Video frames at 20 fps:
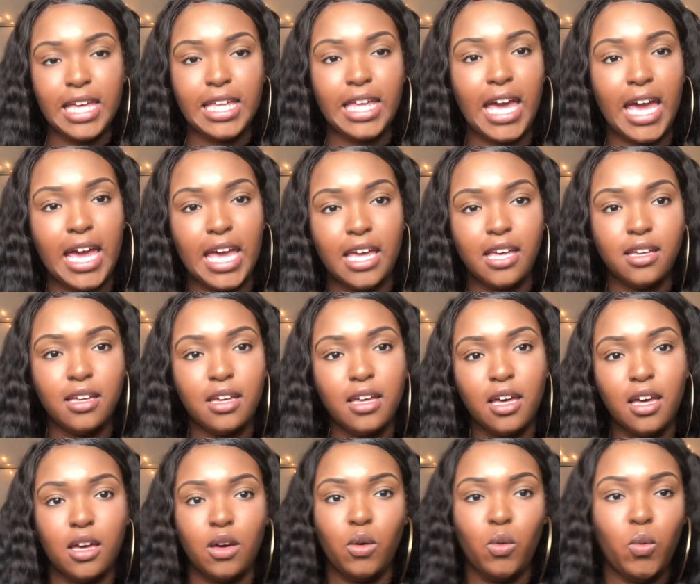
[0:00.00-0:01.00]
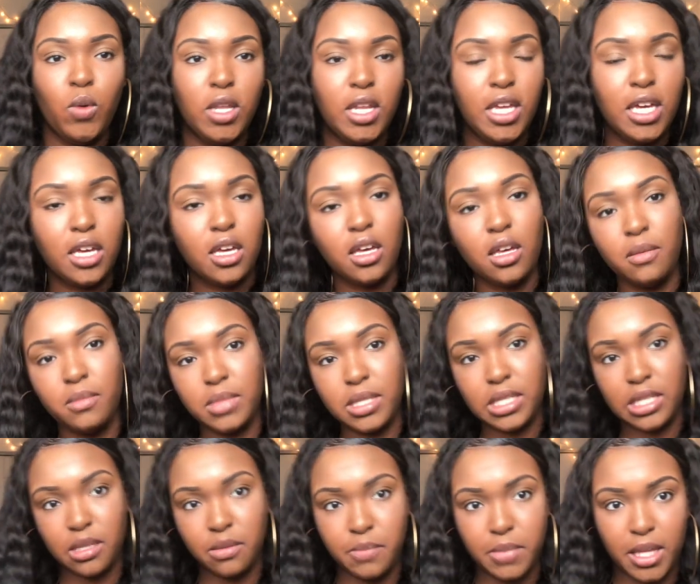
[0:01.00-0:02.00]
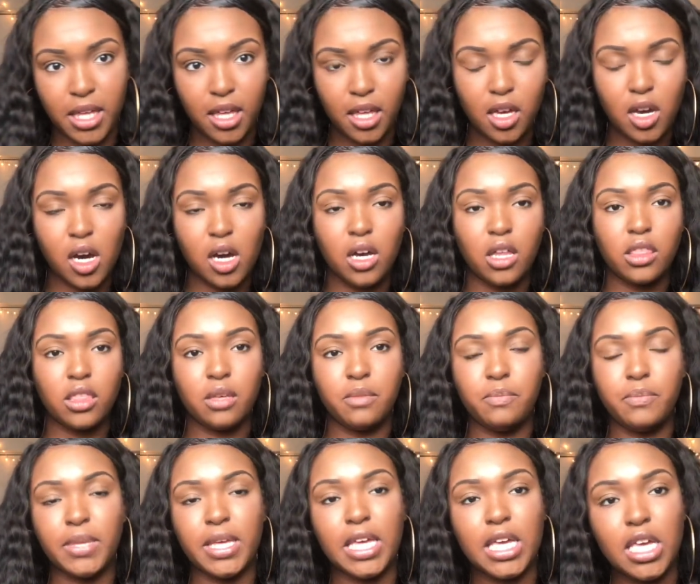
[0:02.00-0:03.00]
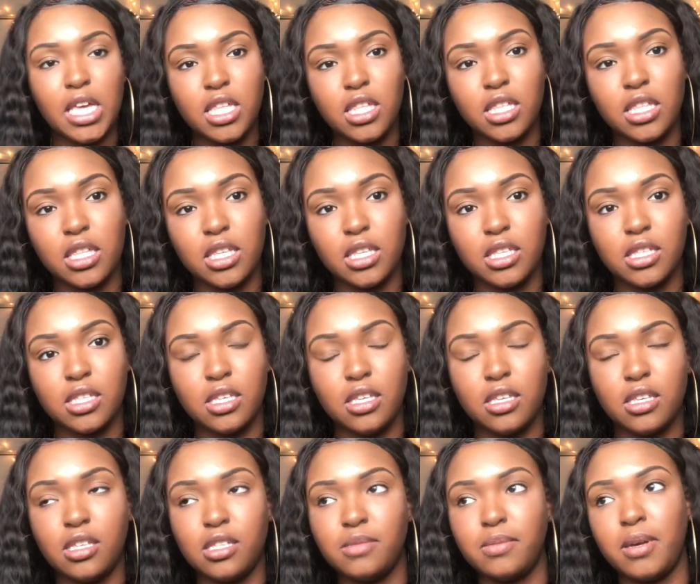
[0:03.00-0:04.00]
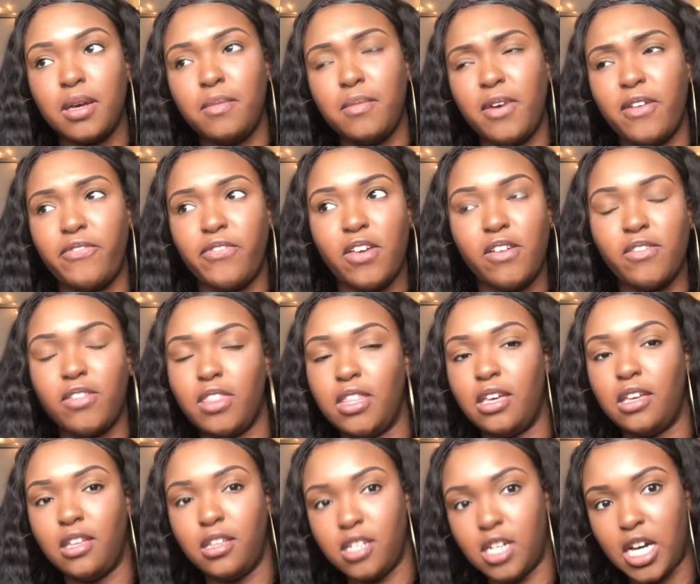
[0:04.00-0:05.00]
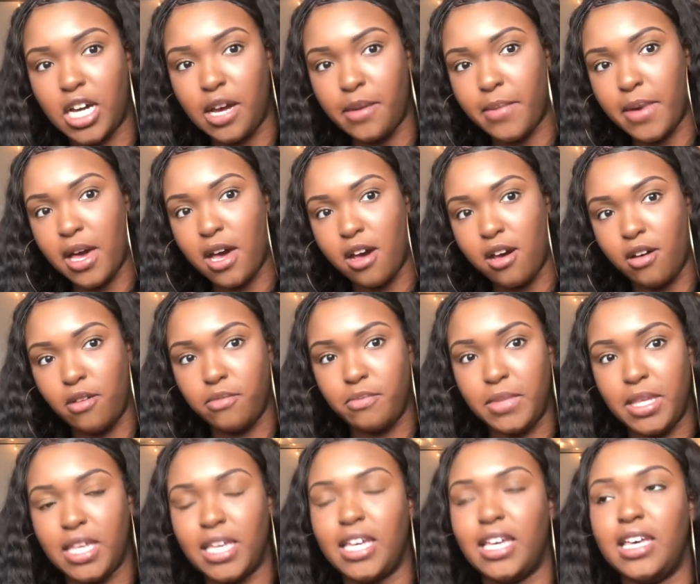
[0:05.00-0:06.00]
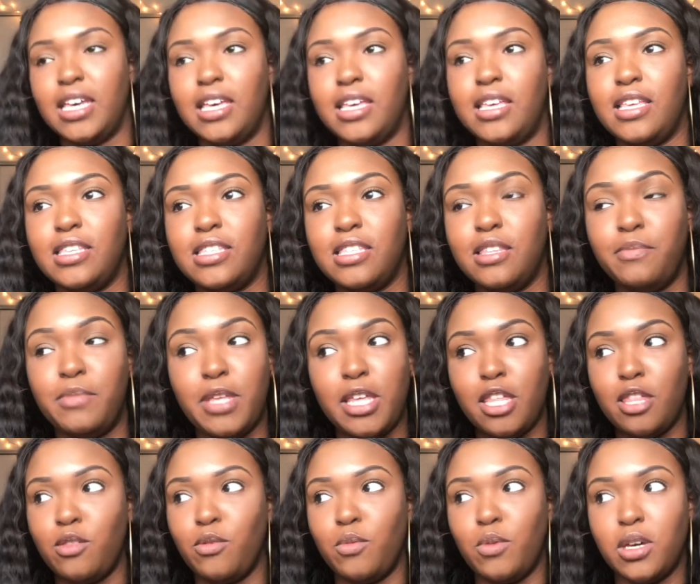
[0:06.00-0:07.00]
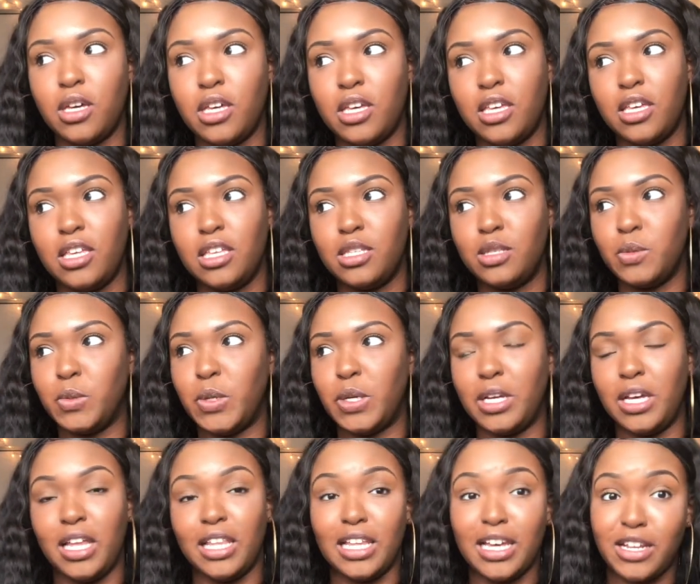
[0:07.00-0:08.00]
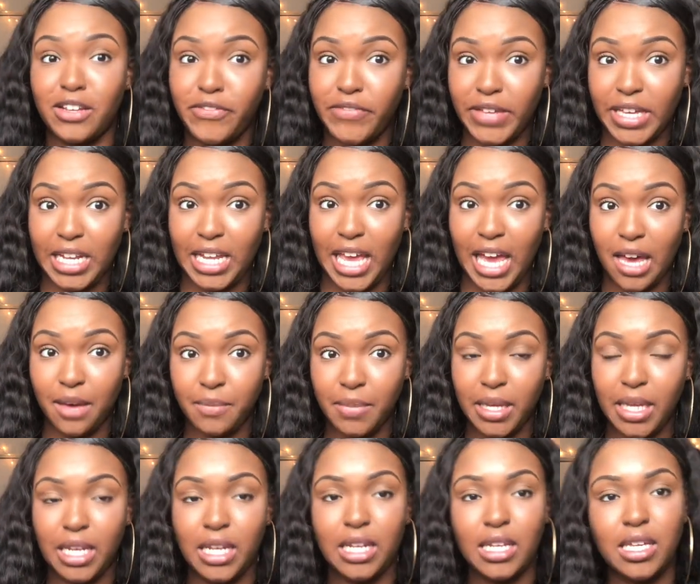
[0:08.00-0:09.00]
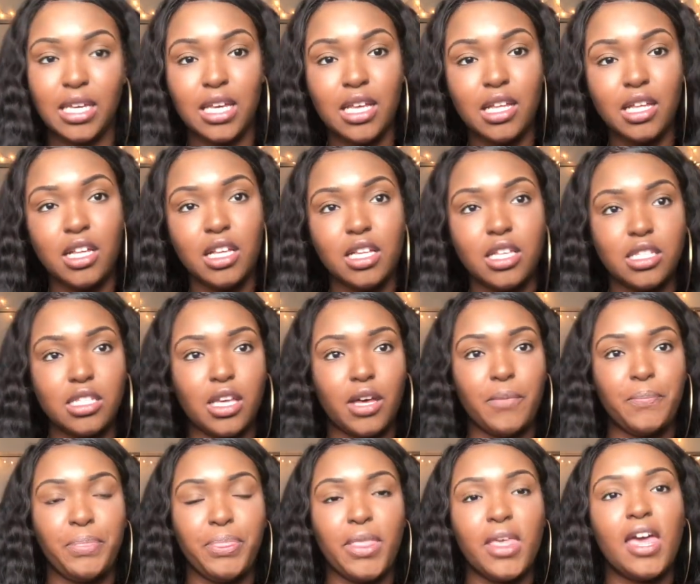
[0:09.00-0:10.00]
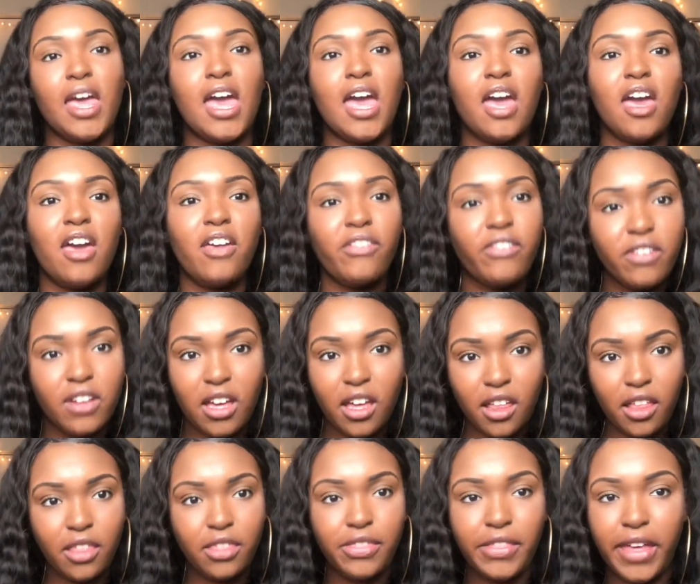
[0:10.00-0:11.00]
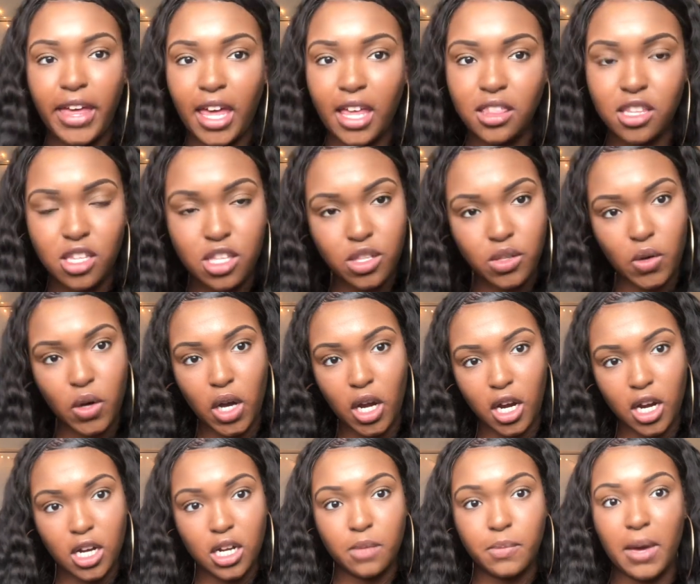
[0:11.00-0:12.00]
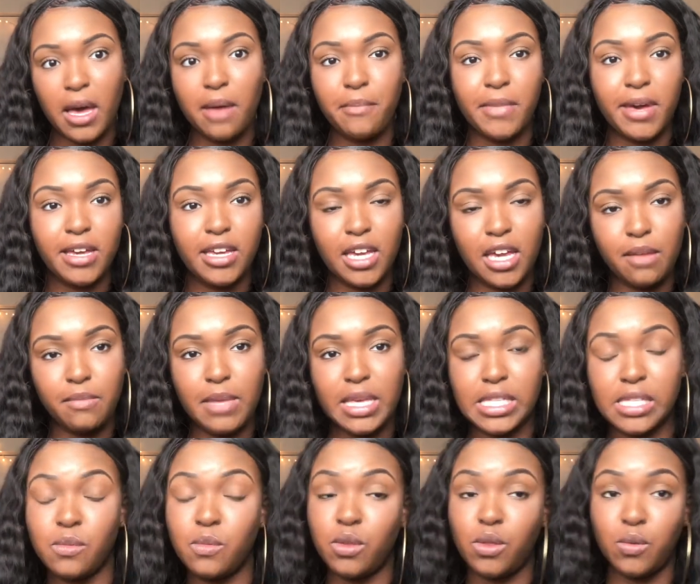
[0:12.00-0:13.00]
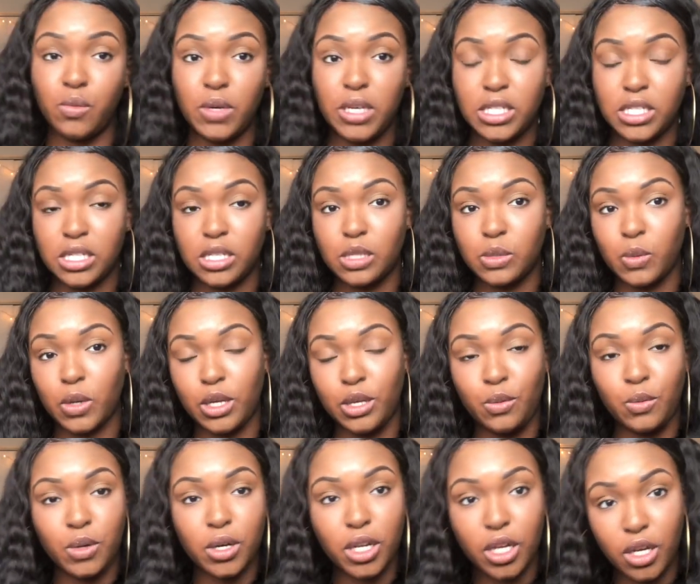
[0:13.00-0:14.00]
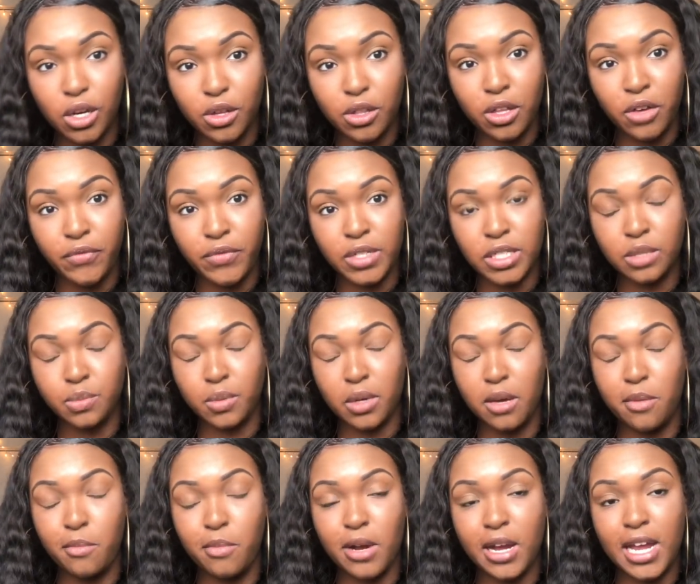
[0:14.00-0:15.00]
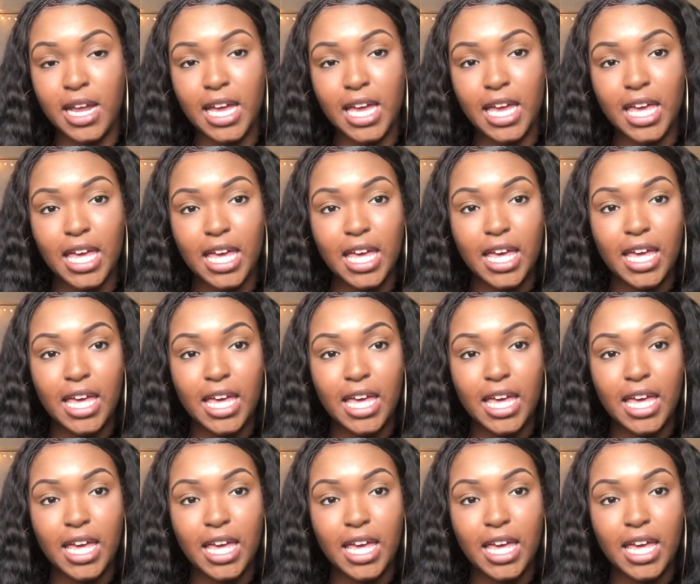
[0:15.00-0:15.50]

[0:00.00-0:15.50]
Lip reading: Okay, when it comes to being on the beach, this is probably my favorite thing to talk about, because the beach was where a lot of fun happened. So everything that you heard about Miami, some of the reasons why you want to go there for spring break,